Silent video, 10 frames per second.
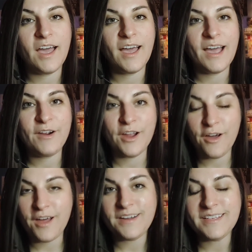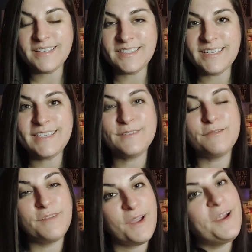Our goddess is
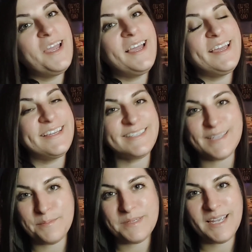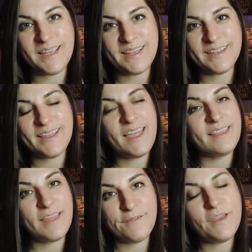very accepting and
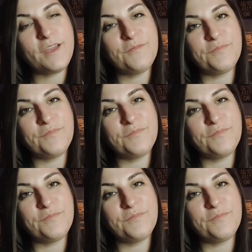loving.